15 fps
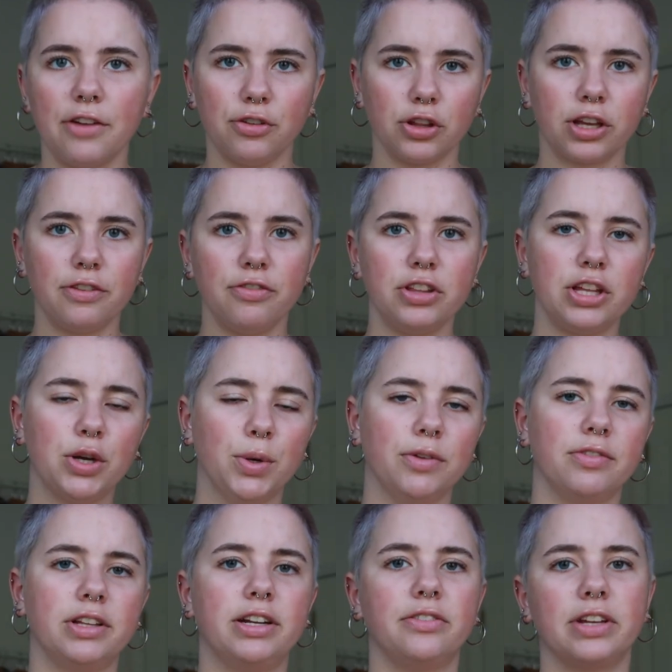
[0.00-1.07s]
If you're looking for the
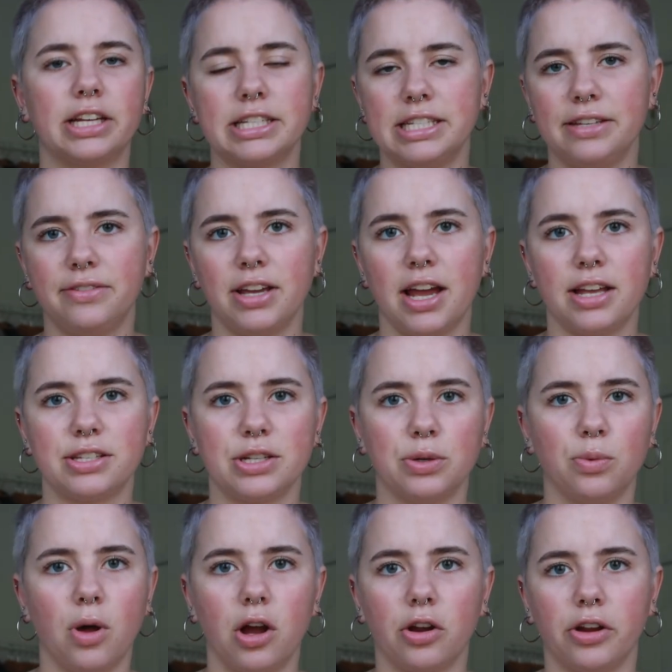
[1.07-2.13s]
equivalent of like a CVS
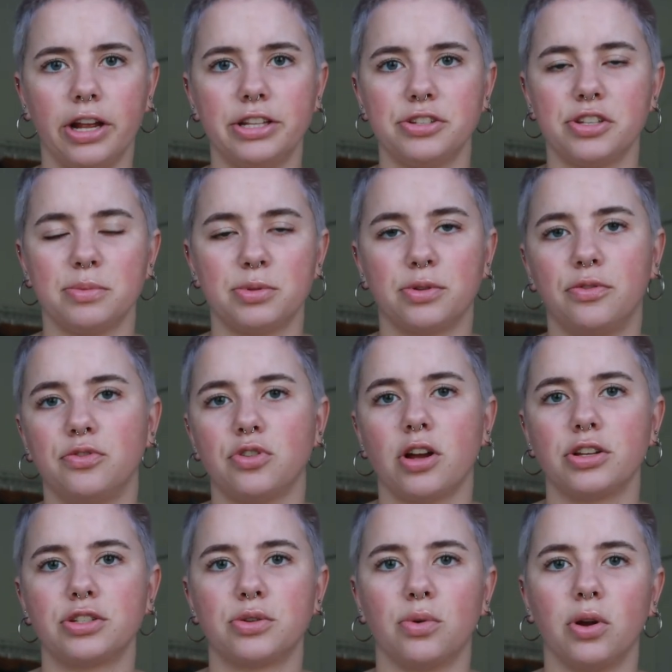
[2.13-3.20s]
or Walgreens or some sort of
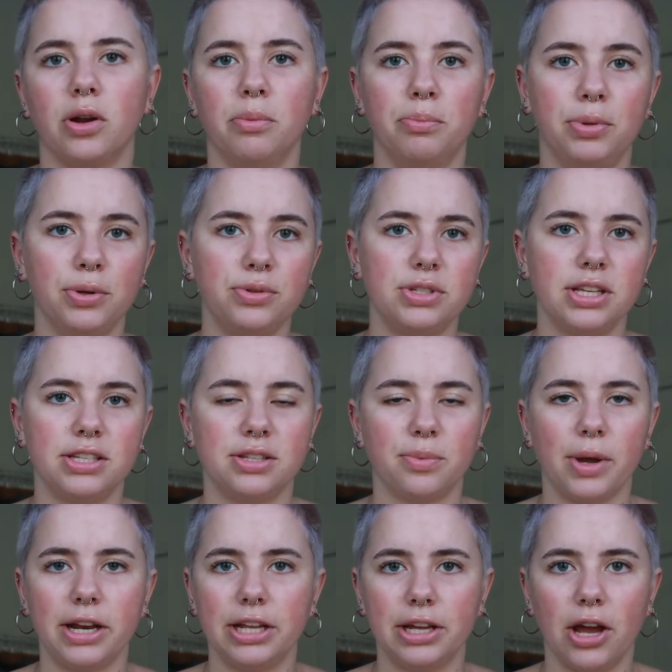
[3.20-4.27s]
drugstore, Boots is the
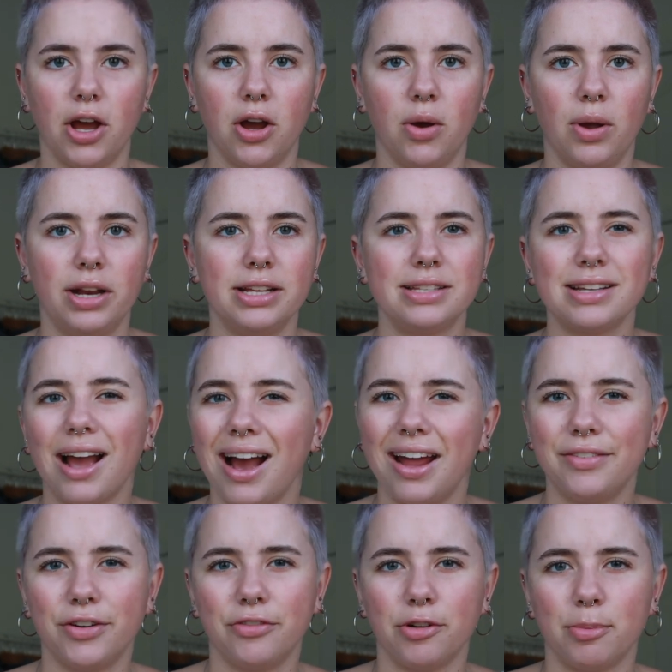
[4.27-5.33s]
way to go. It is
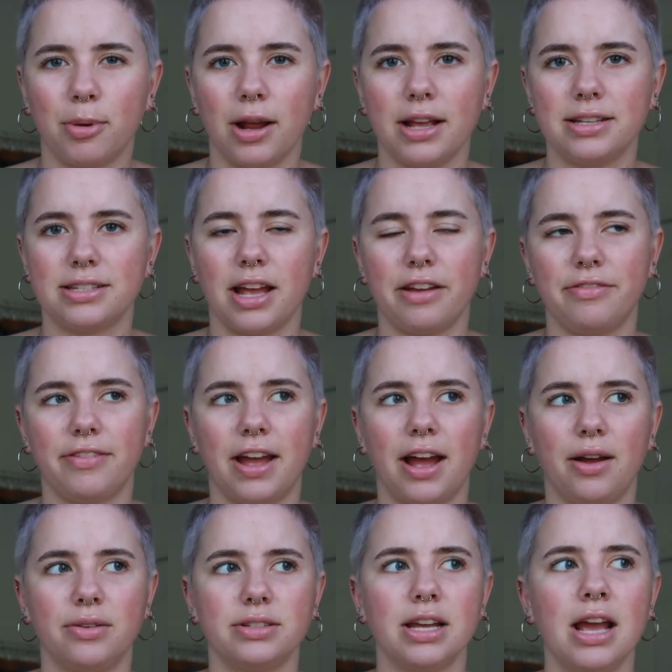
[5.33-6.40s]
kind of overpriced, I
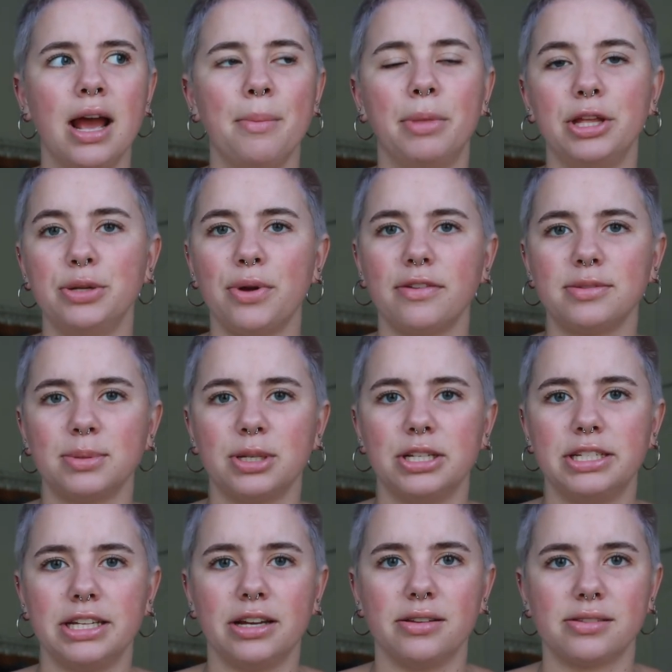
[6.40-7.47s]
found, but they do have some
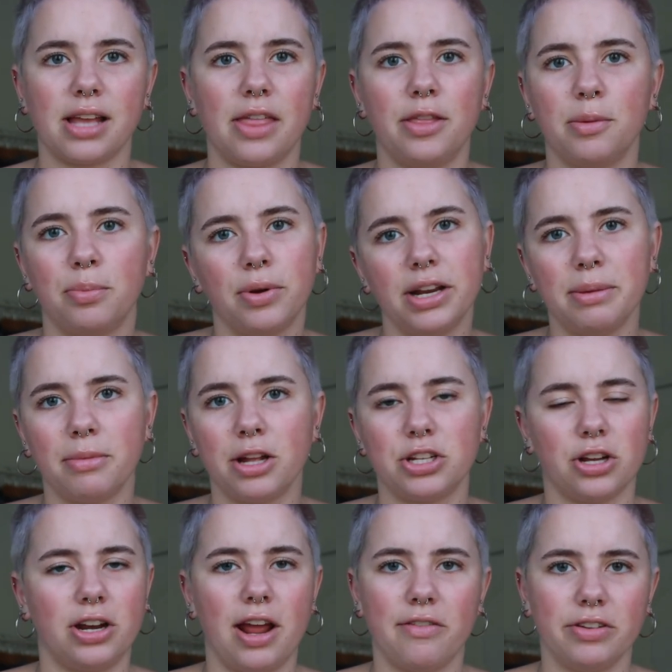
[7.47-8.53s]
good deals, and they're pretty
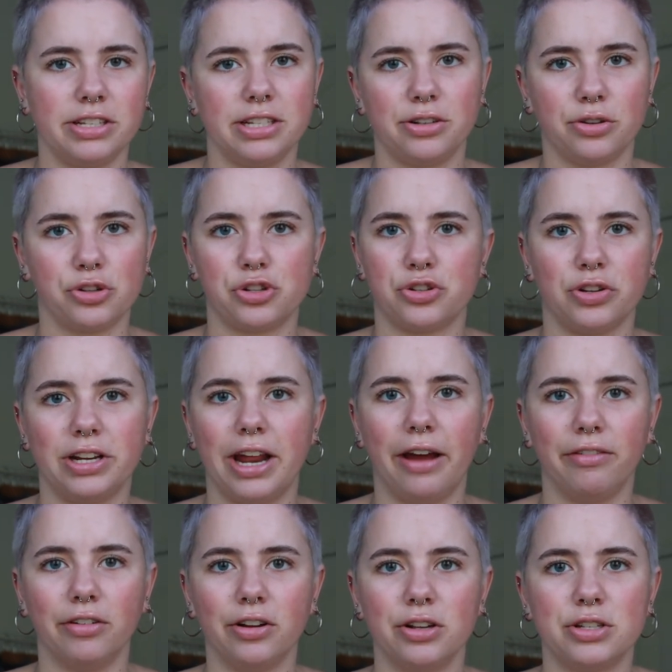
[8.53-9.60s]
much on every single street
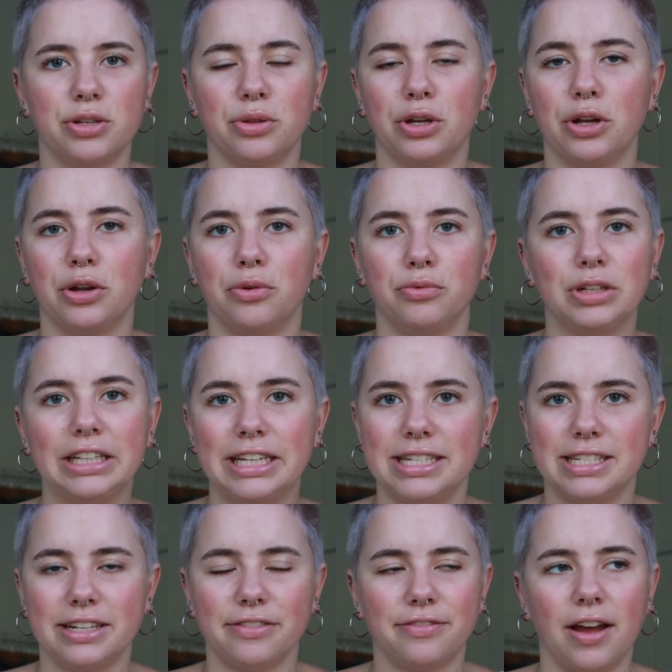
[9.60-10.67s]
ever, so they're really
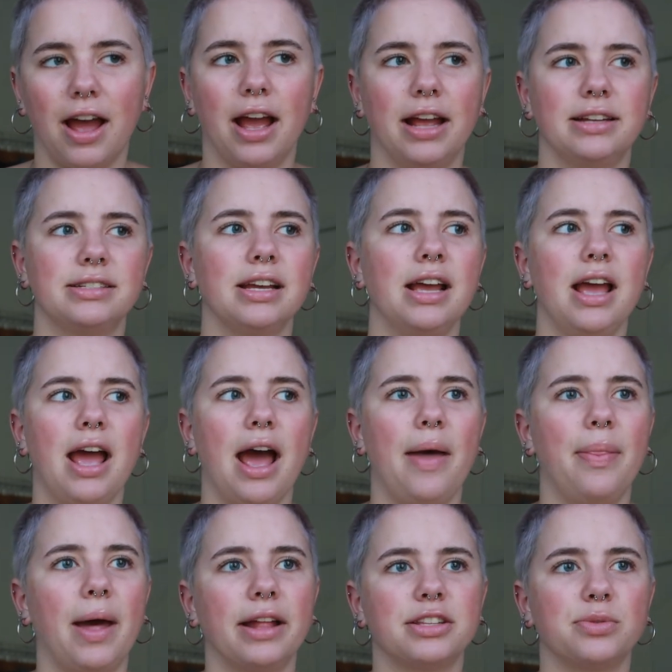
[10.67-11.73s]
easy to find.
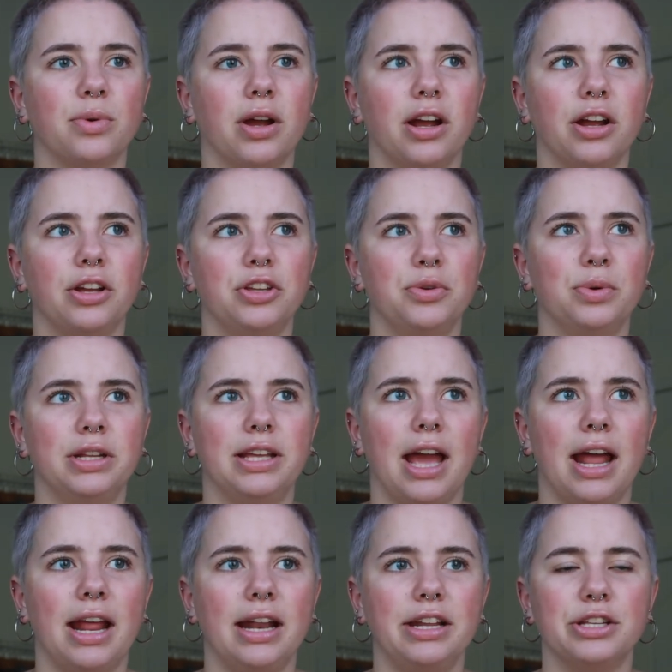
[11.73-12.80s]
And that's where you would
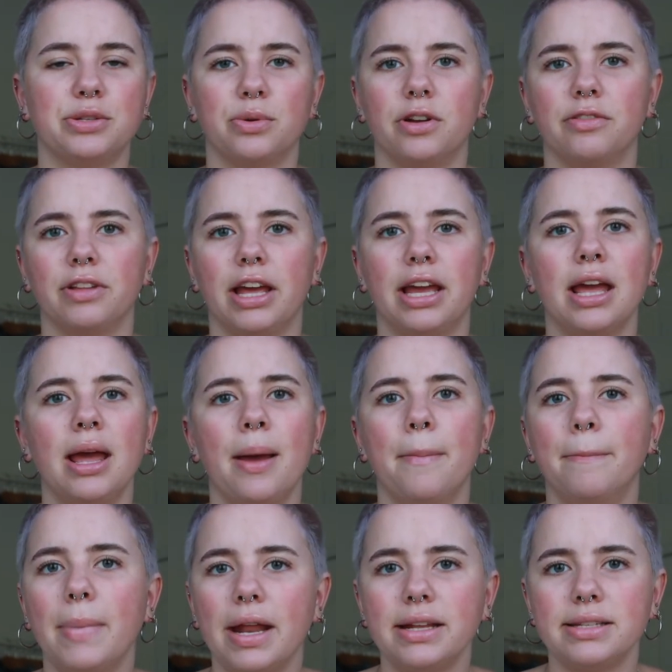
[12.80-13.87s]
get any sort of like
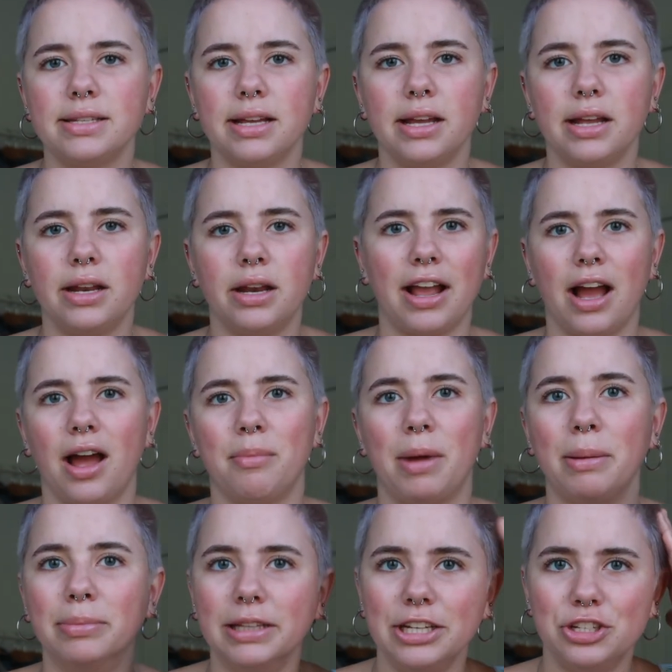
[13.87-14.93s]
medicine. I got
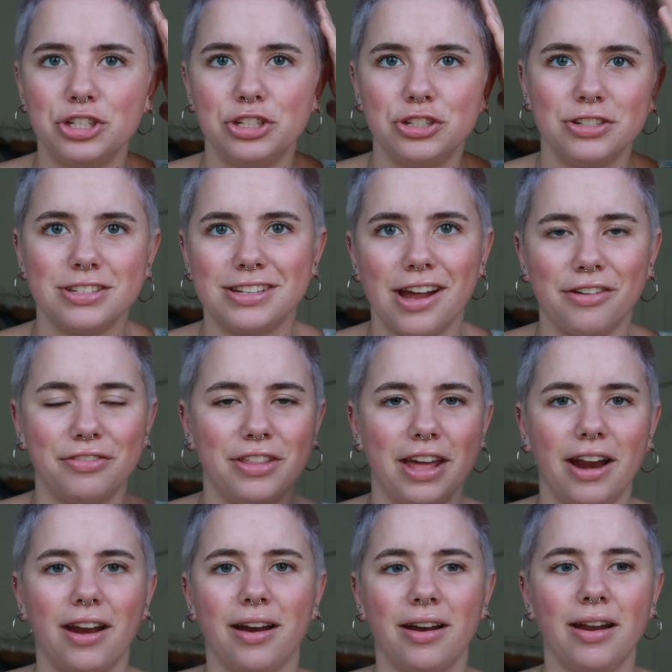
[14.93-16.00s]
my bleach stuff
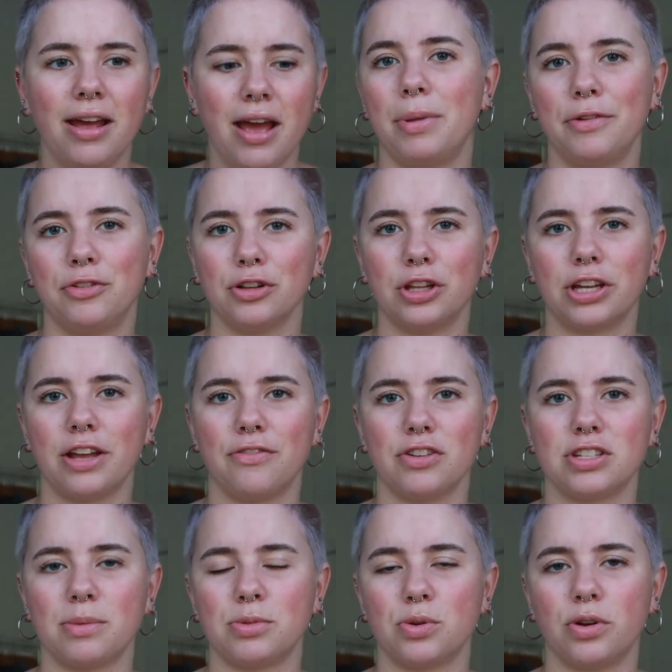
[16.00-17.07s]
there. But if you're looking for
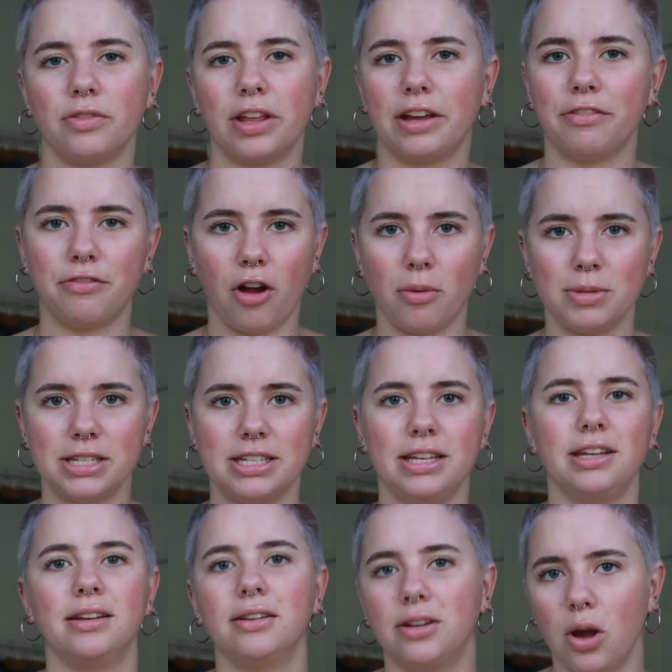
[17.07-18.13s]
some sort of like
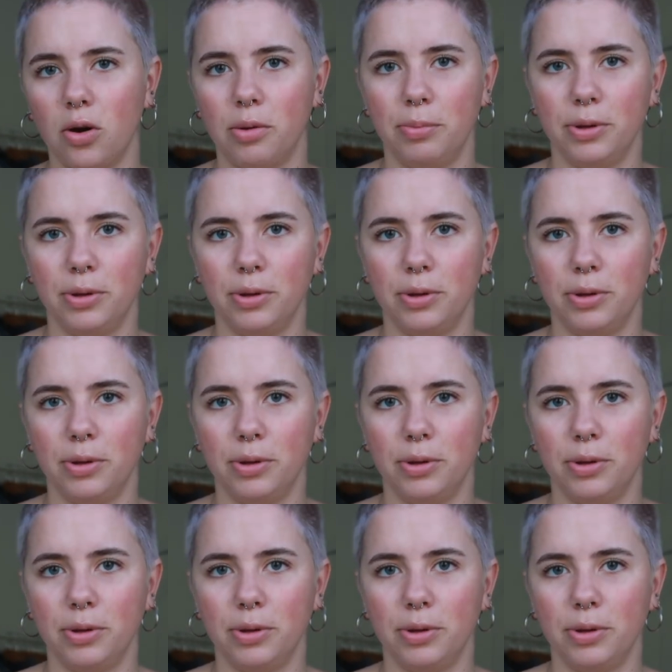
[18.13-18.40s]
pharmacy, go to